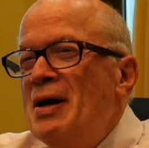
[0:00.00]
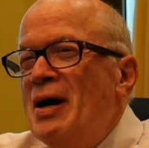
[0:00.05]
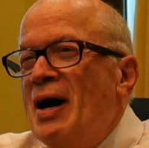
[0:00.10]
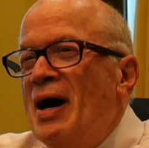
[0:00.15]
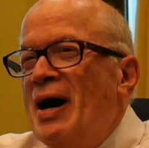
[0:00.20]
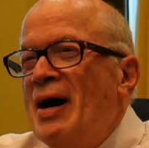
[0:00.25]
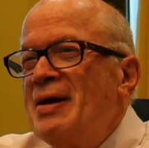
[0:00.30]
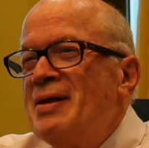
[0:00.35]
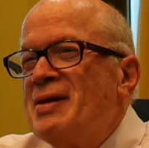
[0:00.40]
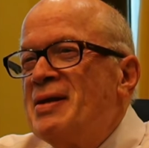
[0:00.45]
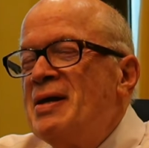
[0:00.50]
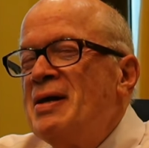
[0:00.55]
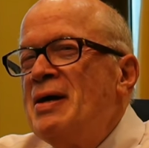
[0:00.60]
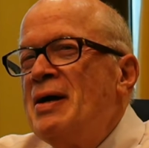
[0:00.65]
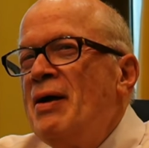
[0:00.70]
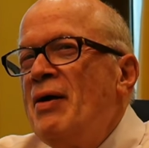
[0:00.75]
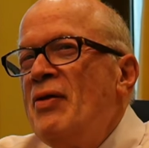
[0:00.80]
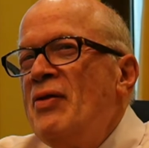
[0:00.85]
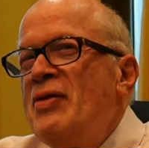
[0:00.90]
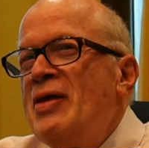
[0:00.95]
I
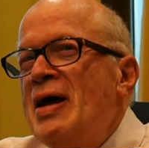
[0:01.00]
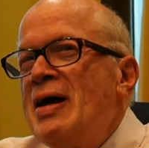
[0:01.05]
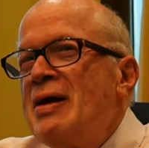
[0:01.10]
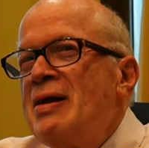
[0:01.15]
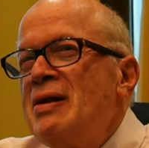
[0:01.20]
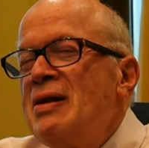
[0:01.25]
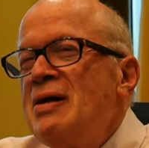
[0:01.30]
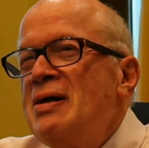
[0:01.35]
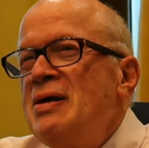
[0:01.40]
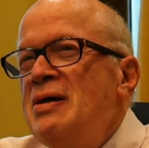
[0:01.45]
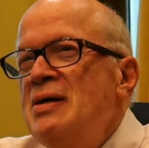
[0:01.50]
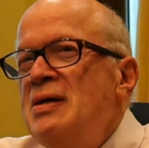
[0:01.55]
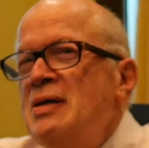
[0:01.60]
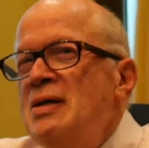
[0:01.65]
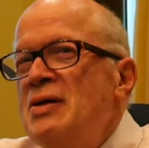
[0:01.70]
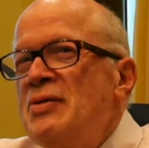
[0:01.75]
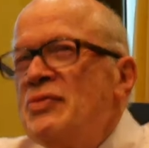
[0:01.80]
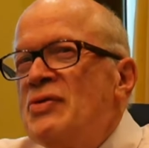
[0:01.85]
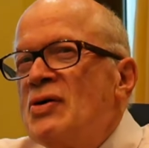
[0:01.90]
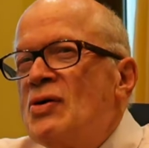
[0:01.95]
think that
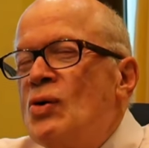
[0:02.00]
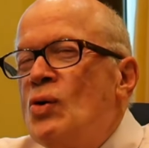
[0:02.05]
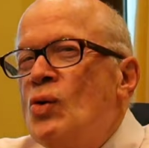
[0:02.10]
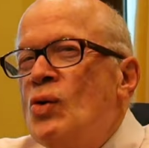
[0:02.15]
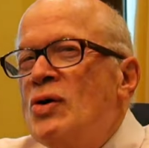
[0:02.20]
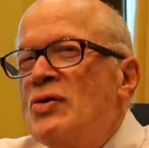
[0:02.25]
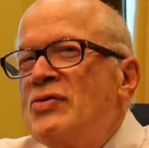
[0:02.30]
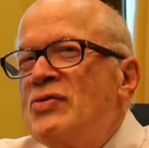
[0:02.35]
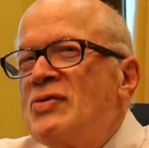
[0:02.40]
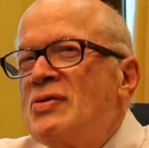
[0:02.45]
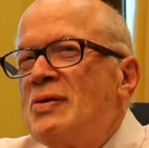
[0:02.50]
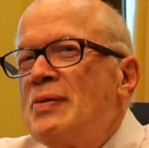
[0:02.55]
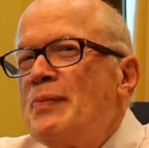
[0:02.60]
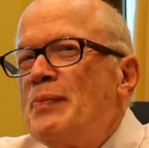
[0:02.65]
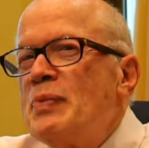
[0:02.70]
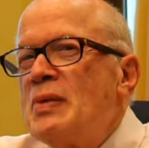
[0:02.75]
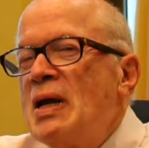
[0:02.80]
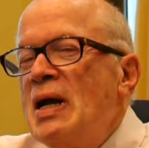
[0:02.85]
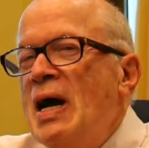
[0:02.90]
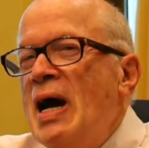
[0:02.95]
the courts
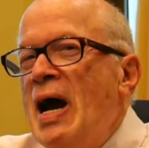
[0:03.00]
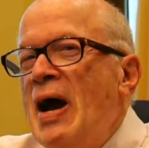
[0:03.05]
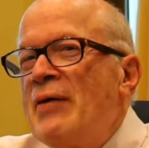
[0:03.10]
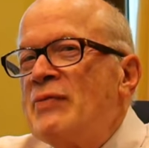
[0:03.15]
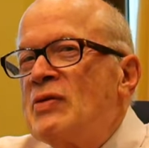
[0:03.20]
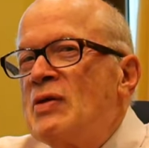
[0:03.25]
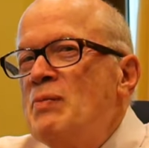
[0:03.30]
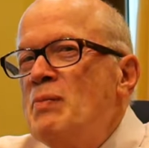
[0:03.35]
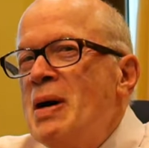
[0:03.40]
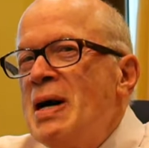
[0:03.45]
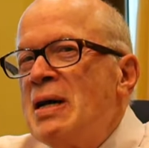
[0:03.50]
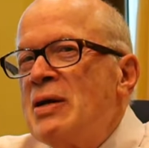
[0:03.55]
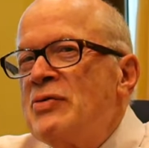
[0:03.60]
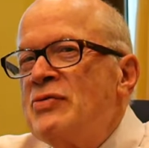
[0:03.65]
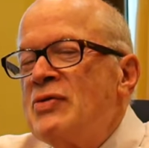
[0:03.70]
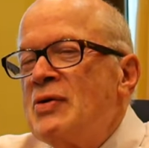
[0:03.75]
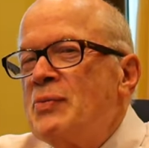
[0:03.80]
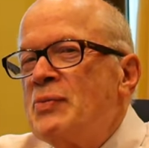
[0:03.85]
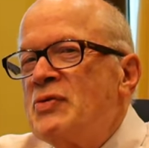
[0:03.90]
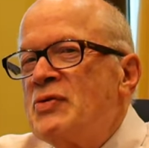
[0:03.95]
have to manage
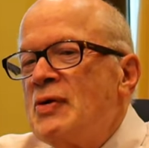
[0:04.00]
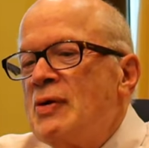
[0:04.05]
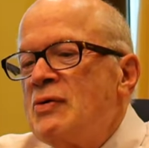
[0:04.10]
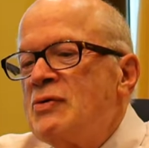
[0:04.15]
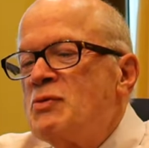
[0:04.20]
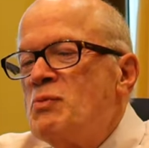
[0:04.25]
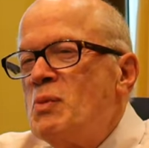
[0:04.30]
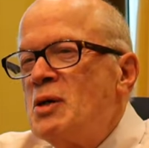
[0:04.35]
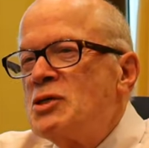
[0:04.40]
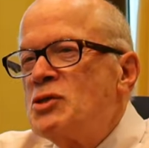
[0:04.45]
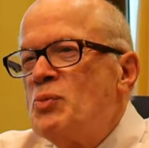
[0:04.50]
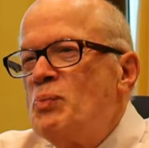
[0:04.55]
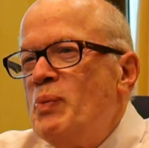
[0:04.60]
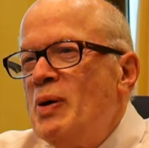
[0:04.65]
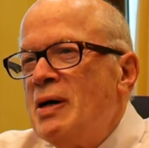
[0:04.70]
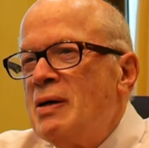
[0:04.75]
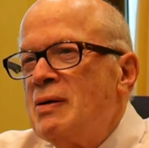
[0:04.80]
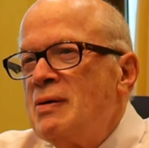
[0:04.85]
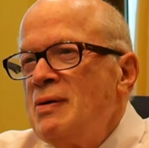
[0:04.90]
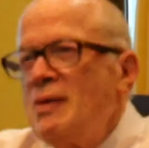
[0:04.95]
themselves much
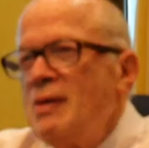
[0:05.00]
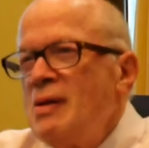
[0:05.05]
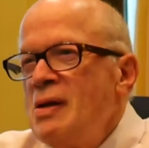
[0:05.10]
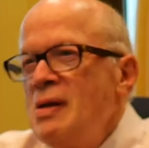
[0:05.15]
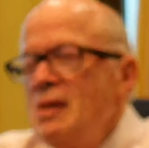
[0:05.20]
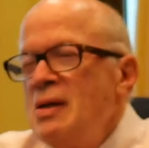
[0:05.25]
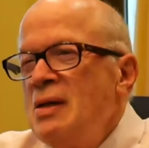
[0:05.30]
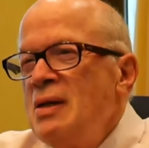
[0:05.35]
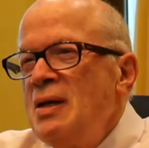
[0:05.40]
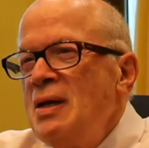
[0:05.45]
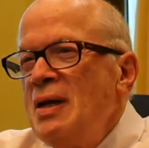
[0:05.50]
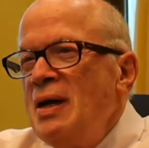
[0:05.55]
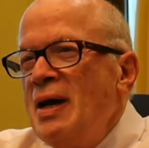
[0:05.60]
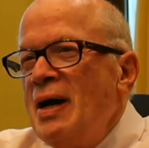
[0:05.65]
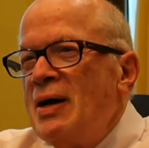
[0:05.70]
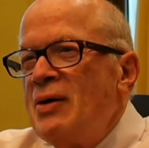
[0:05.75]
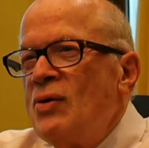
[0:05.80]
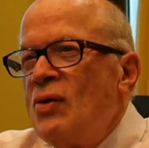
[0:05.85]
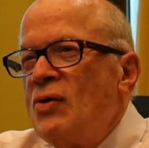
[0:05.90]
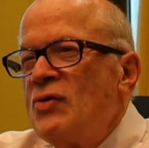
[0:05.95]
better.
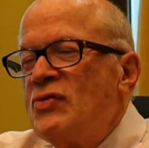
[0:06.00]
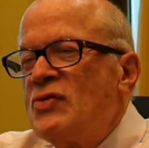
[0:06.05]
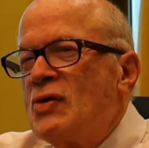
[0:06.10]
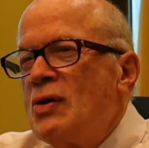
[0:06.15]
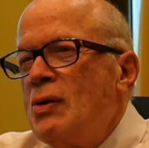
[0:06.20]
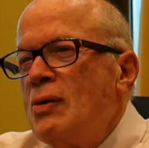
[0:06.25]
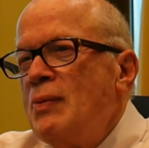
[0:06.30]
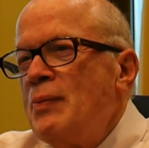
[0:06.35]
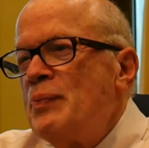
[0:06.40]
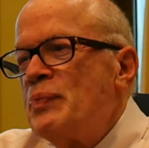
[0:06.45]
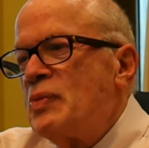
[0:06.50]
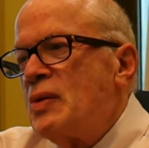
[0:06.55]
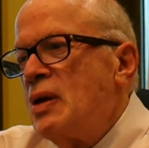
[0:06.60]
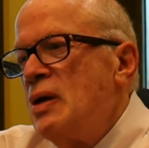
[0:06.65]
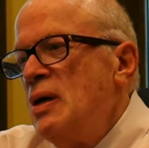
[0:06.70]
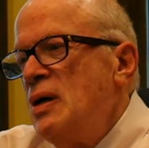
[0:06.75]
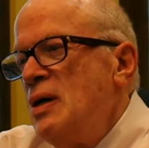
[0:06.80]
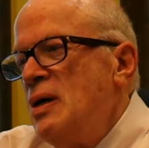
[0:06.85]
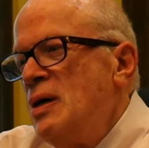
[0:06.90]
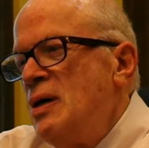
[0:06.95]
And also,
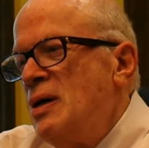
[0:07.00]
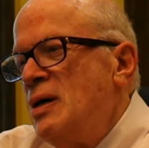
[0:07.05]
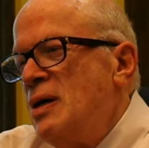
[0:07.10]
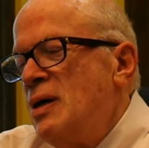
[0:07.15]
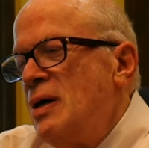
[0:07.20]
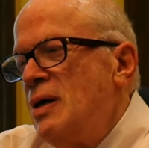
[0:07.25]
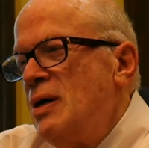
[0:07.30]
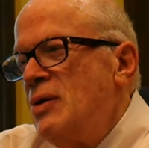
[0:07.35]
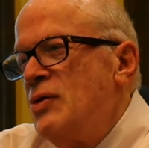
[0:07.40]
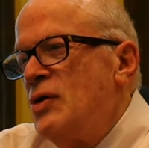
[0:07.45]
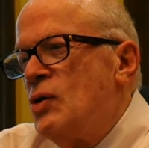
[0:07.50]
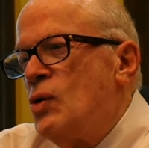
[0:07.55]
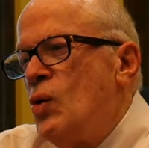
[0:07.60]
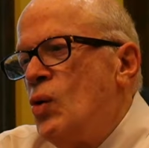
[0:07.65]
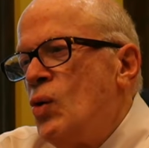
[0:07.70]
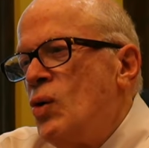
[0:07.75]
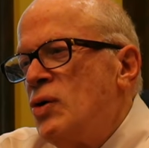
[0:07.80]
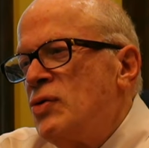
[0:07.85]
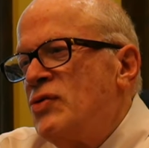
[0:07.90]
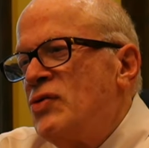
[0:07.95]
the
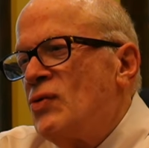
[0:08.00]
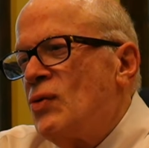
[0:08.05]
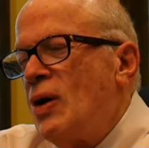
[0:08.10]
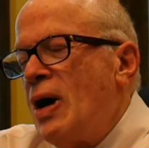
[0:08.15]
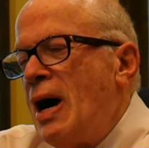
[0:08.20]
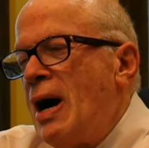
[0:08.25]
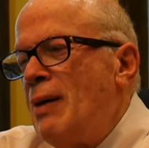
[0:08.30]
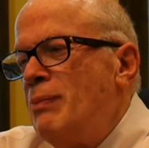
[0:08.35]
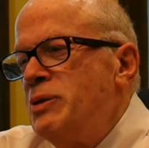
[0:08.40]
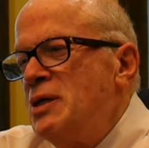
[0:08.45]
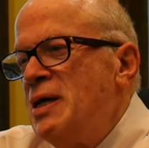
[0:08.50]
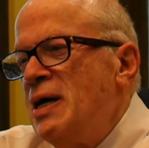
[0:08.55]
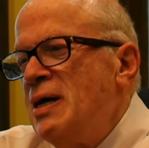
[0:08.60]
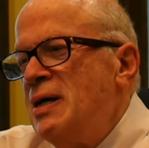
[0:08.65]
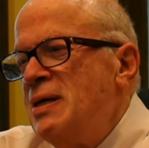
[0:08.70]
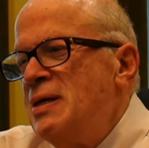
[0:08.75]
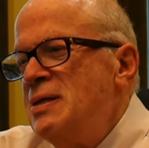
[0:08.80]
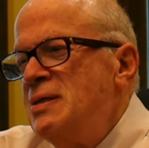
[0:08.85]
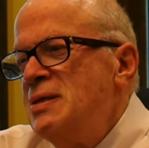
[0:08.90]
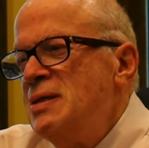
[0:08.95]
courts are
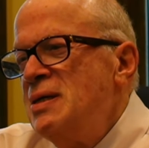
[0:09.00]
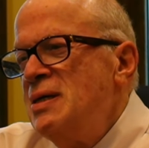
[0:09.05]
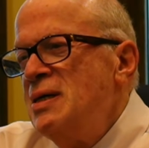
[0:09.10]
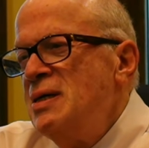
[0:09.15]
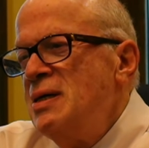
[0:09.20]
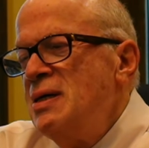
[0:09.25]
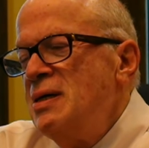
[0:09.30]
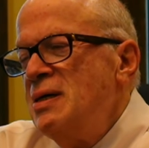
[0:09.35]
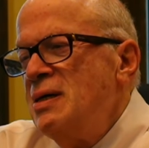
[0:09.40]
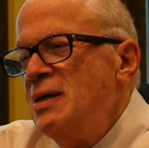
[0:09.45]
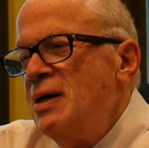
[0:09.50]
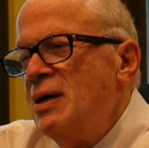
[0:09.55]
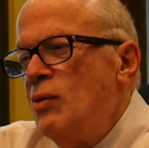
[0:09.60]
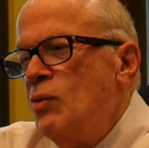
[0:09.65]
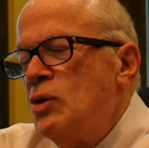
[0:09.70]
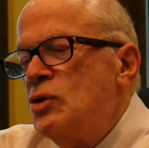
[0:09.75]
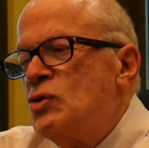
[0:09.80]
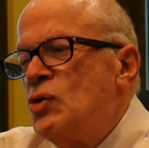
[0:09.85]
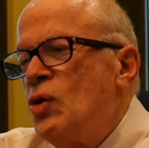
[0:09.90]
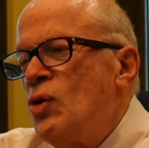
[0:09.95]
obligated.
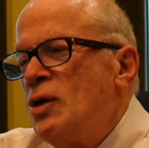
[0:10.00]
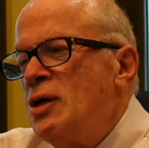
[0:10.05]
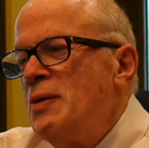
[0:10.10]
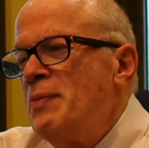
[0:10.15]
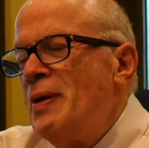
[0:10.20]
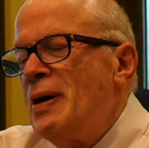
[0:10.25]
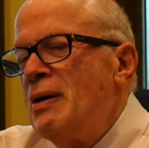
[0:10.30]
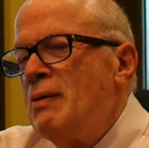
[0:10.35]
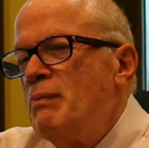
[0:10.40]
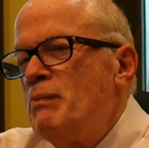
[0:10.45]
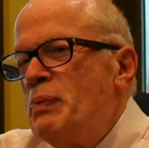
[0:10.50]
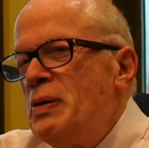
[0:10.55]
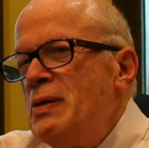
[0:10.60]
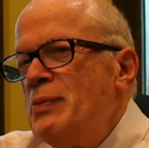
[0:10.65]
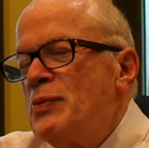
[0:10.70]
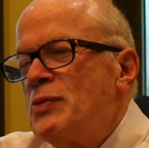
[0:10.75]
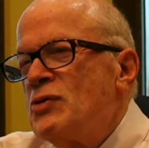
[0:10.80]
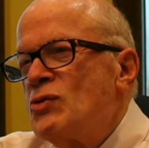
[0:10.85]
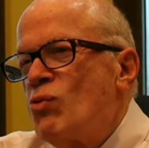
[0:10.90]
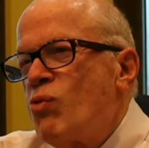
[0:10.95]
We're talking about
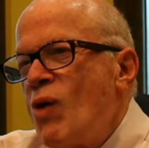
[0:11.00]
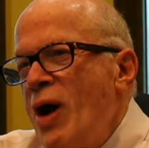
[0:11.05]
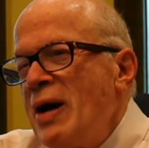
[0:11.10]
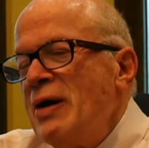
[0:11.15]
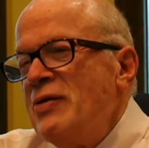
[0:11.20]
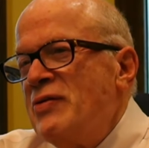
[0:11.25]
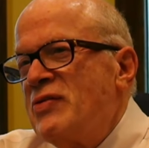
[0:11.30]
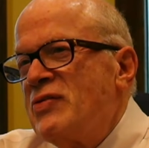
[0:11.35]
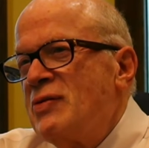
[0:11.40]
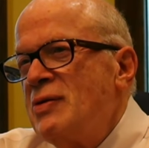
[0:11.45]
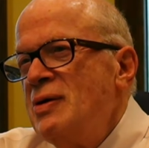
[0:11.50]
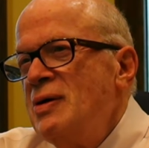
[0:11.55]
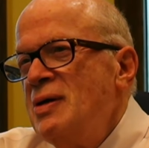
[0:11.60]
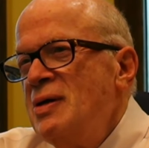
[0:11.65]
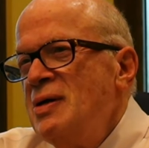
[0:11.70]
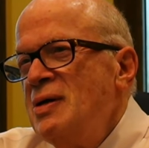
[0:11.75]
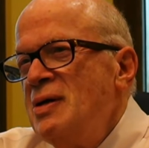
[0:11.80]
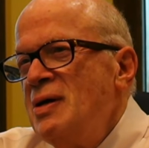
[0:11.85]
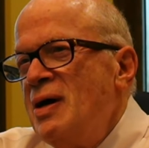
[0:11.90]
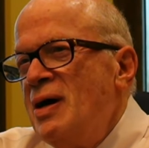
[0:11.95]
people's rights
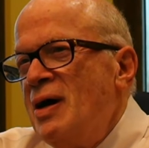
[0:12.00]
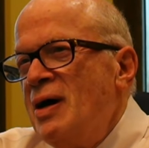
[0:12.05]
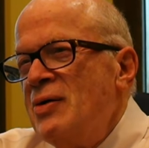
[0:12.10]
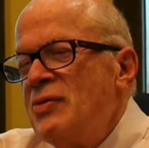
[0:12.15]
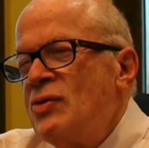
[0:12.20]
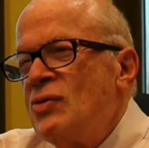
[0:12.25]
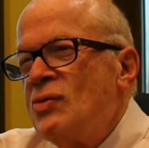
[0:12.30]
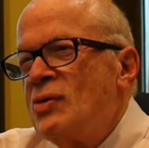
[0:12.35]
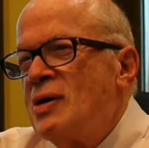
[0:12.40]
under a